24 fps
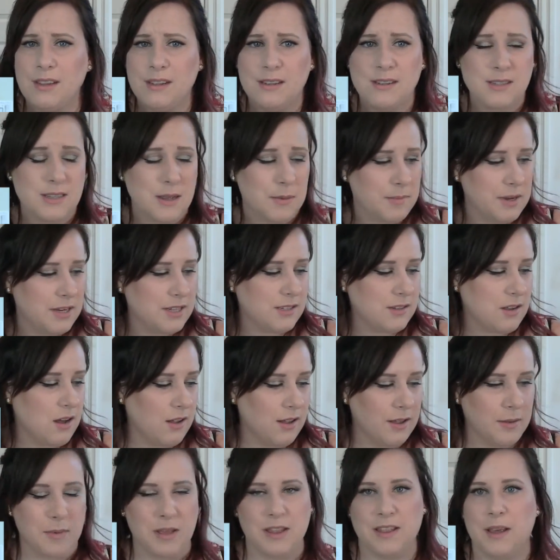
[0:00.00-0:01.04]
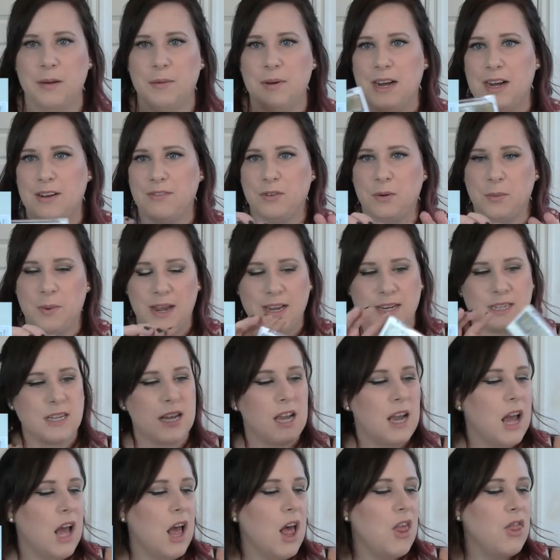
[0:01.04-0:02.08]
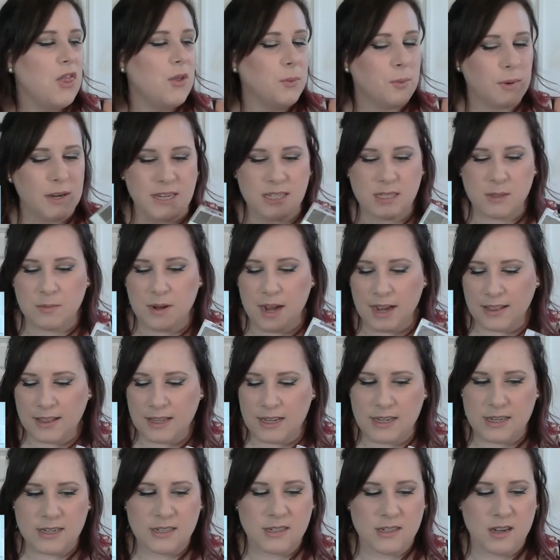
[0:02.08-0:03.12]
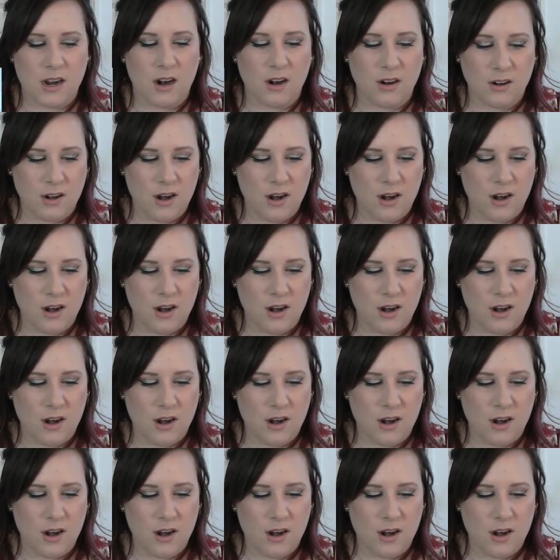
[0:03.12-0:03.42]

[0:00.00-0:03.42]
Somebody's calling me, they will have to wait. The reason why these are